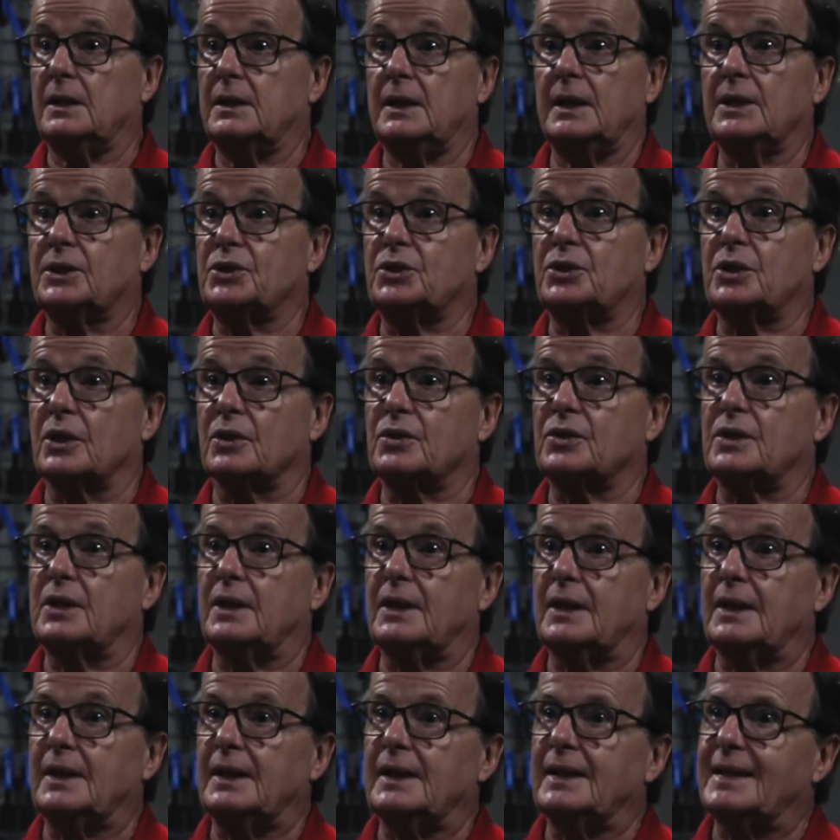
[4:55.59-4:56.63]
it's just,
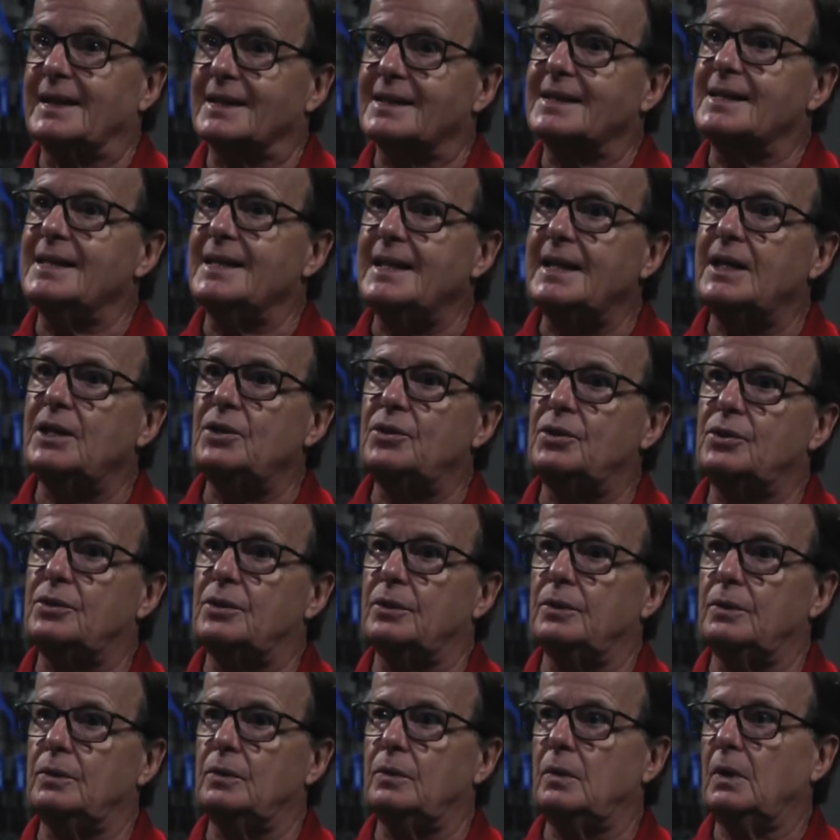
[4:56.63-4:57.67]
this needs
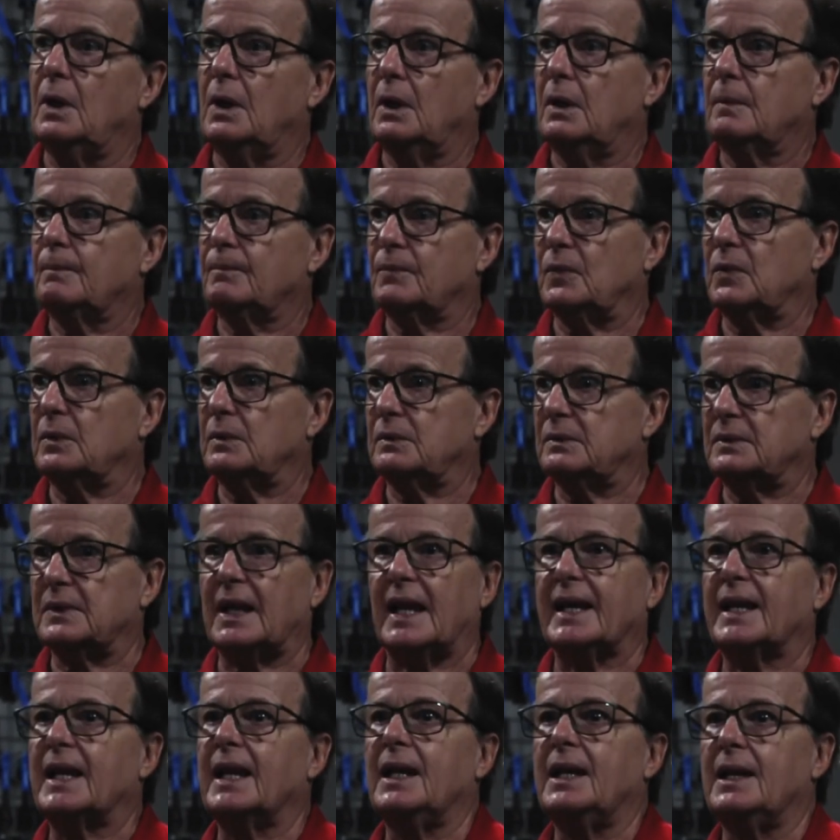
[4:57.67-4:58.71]
to,
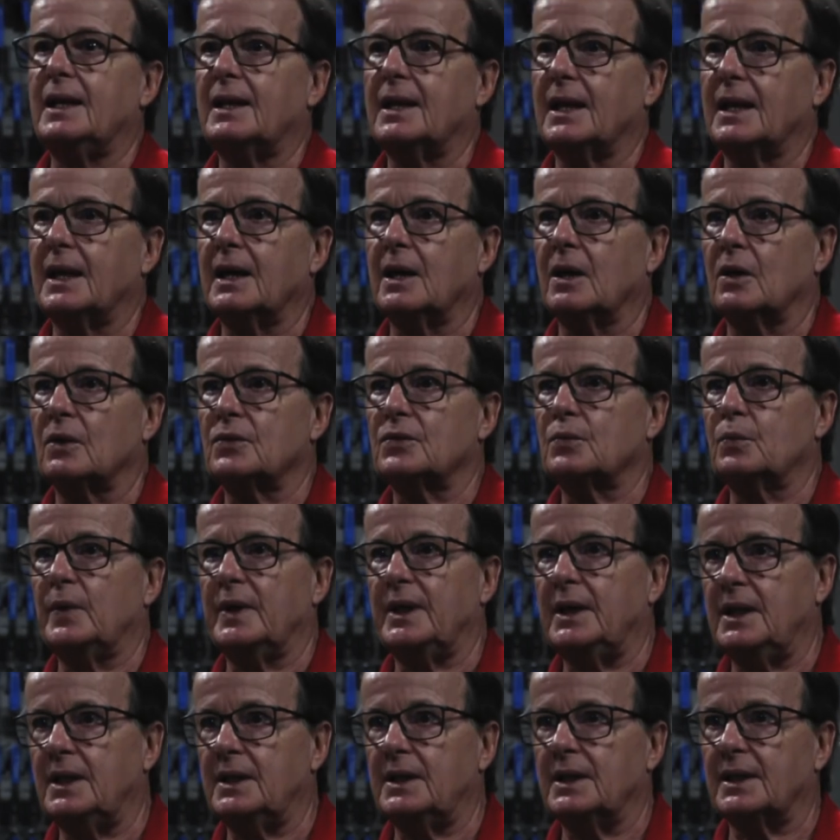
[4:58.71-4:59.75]
like anything else, we
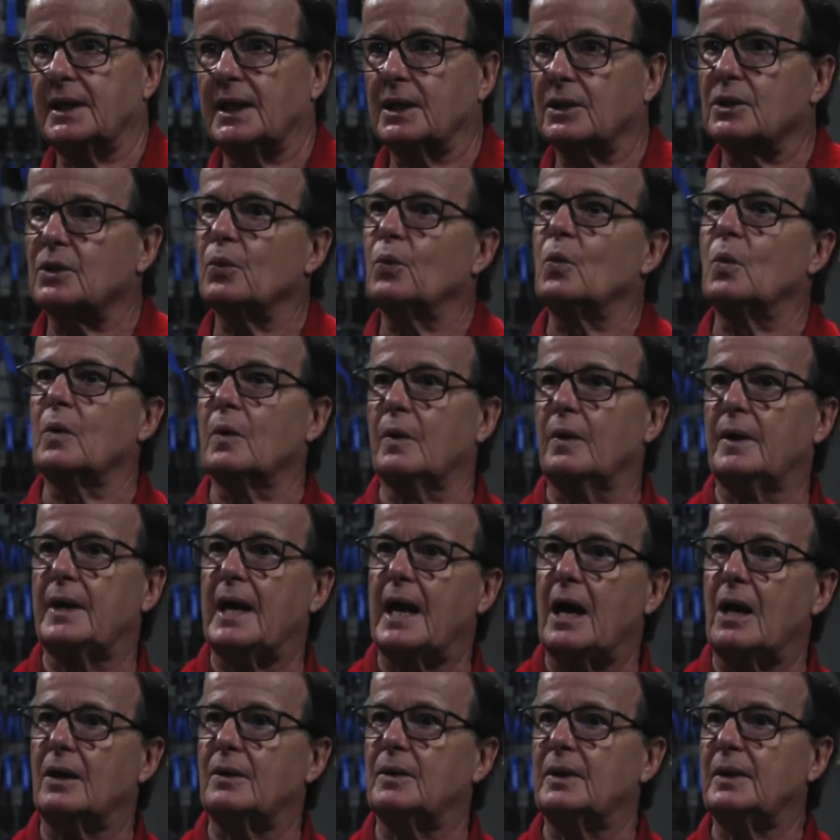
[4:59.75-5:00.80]
need to get the word
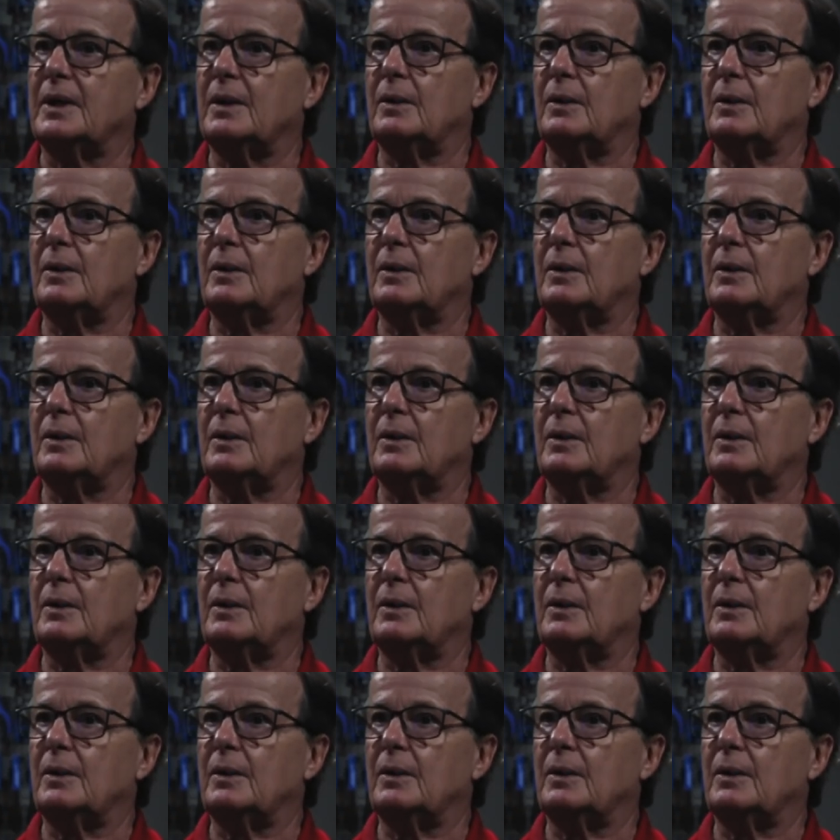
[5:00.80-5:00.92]
out.